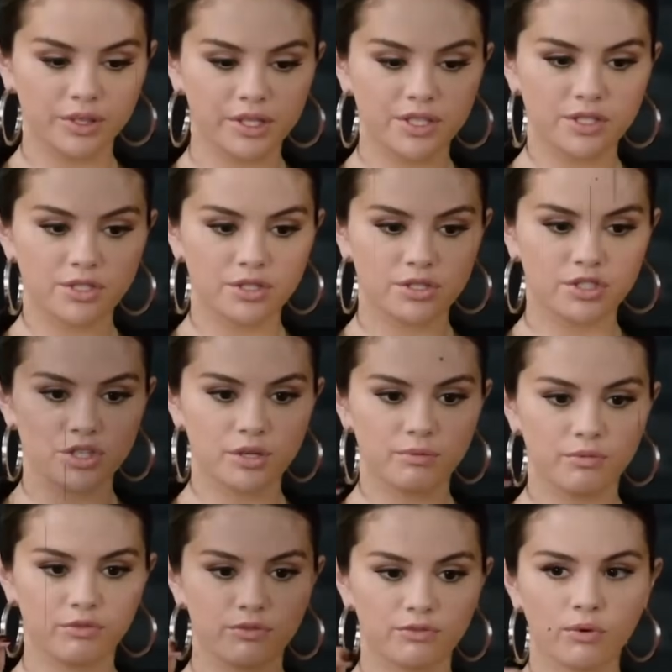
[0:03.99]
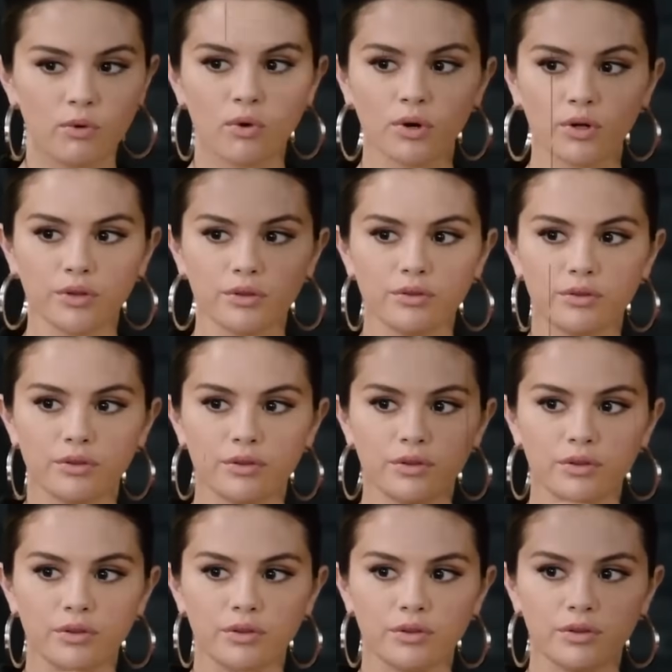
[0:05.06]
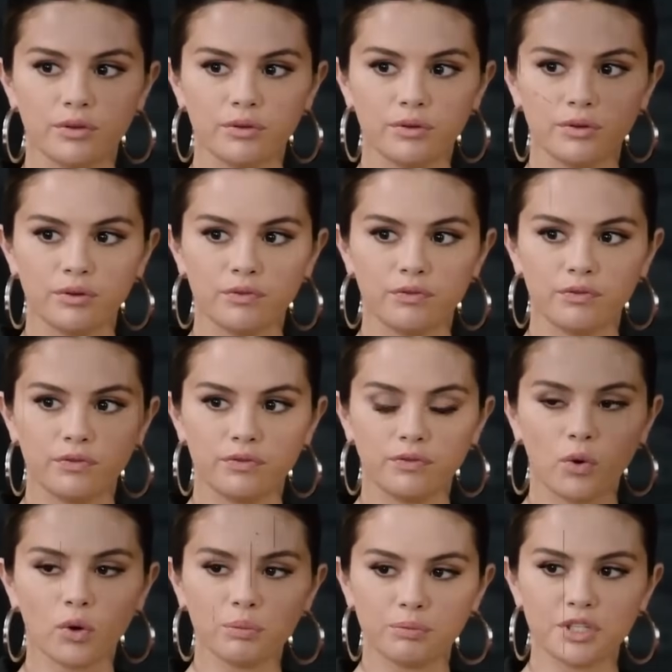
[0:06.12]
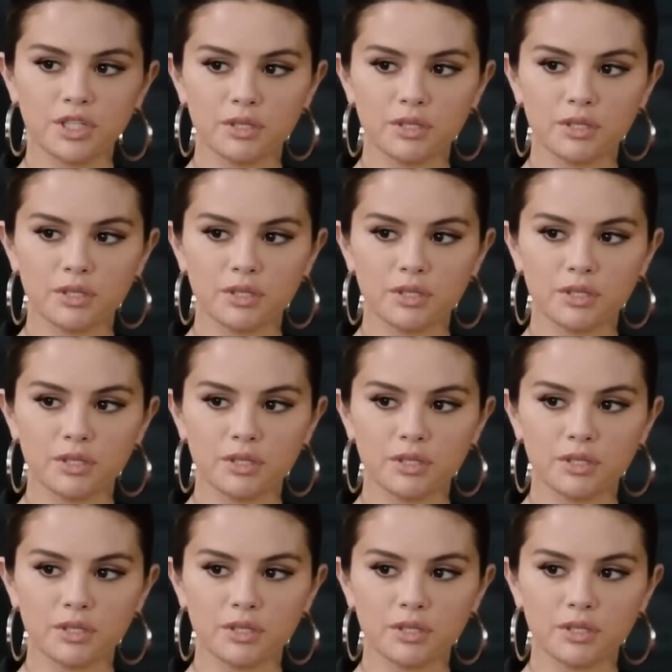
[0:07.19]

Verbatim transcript: relationship for, for